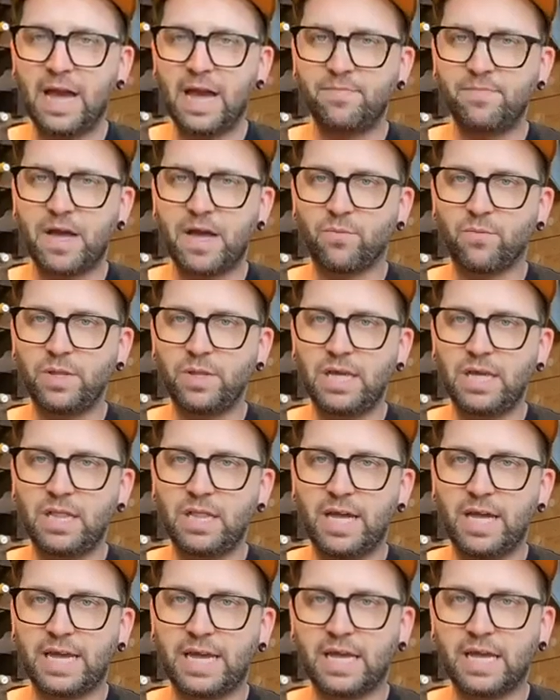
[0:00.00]
have that really
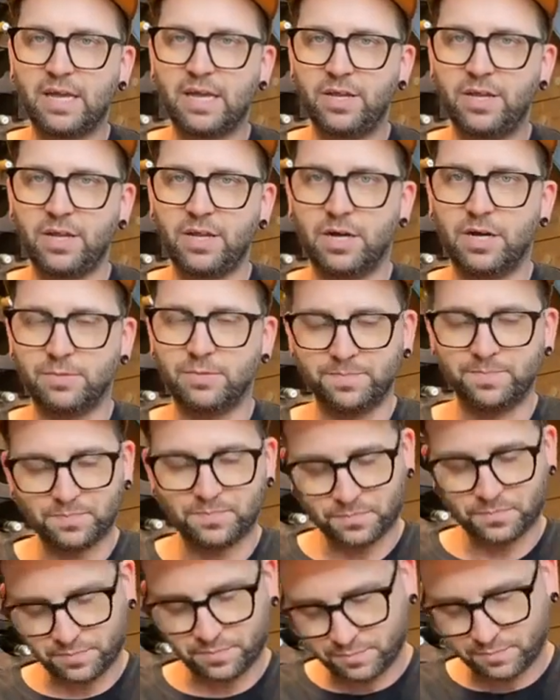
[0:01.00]
like you know
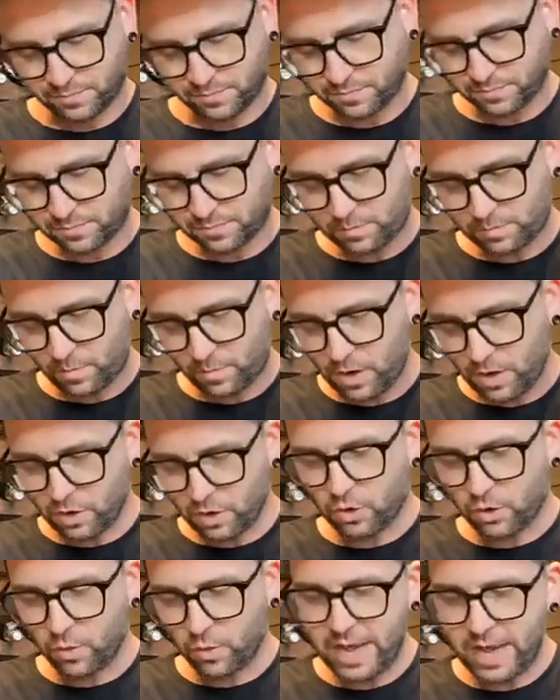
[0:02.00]

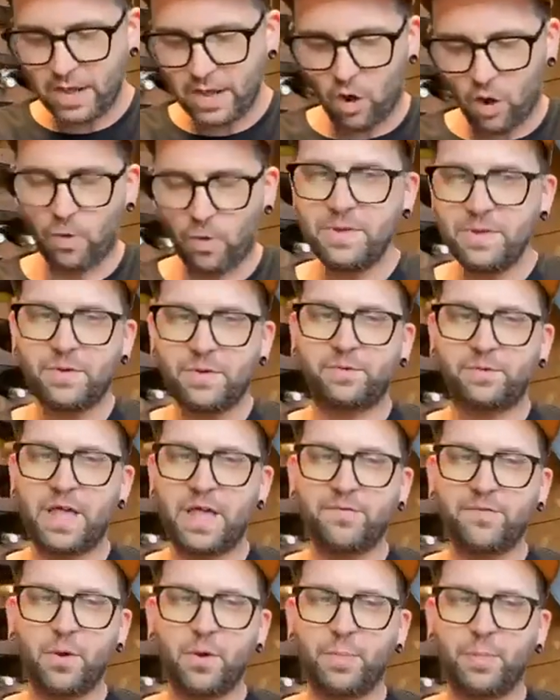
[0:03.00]
great almond
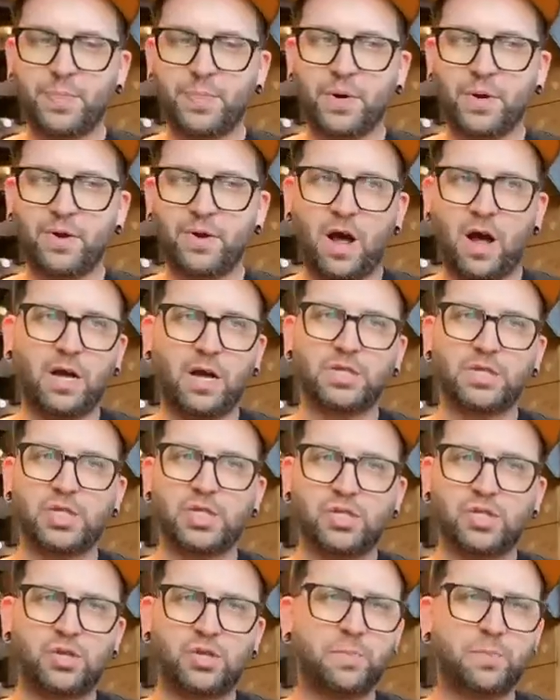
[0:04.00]
flavor, but they're not
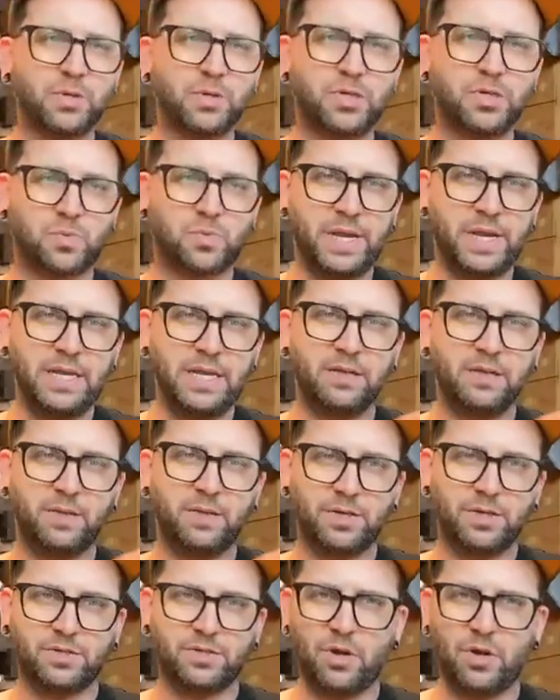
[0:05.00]
super sweet.
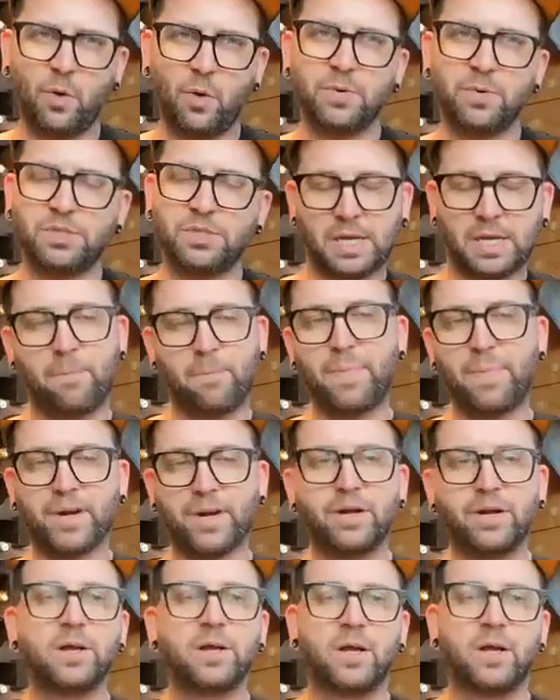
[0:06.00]
They're almost like
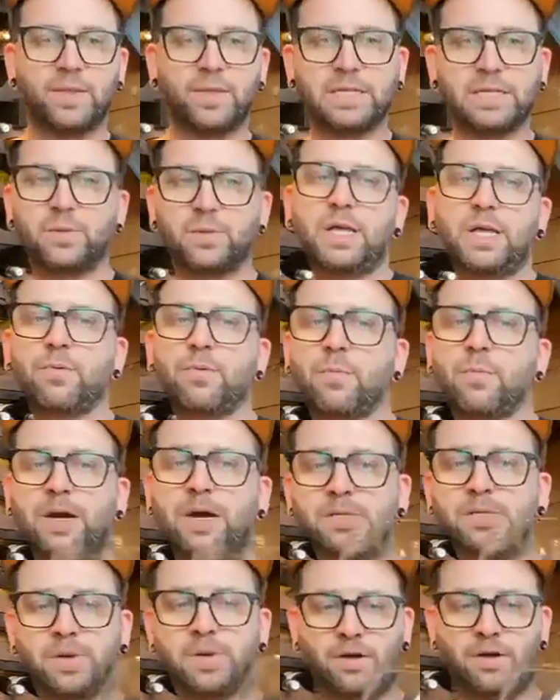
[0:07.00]
bitter. That's what that
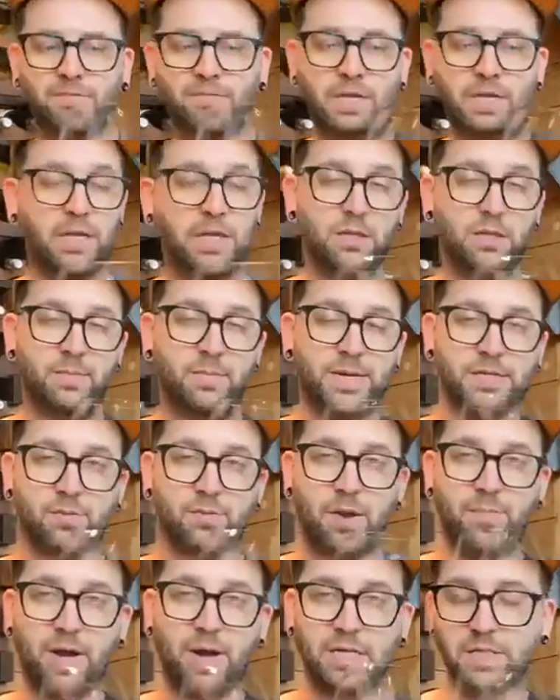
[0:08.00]
reminds me of in the best
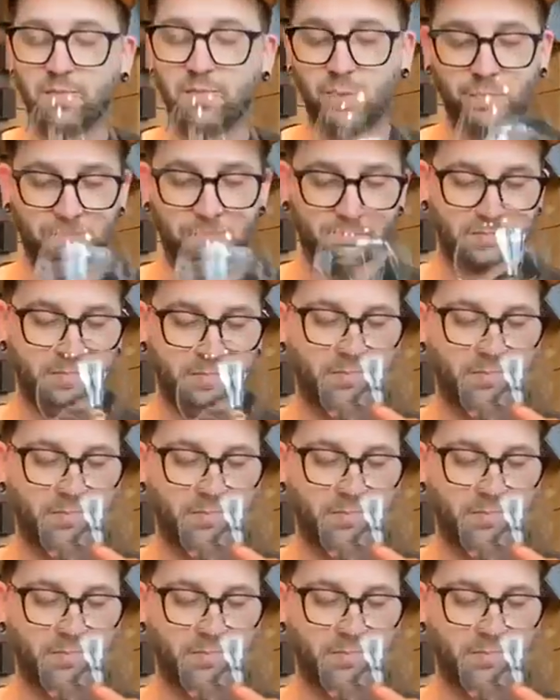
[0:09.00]
way possible.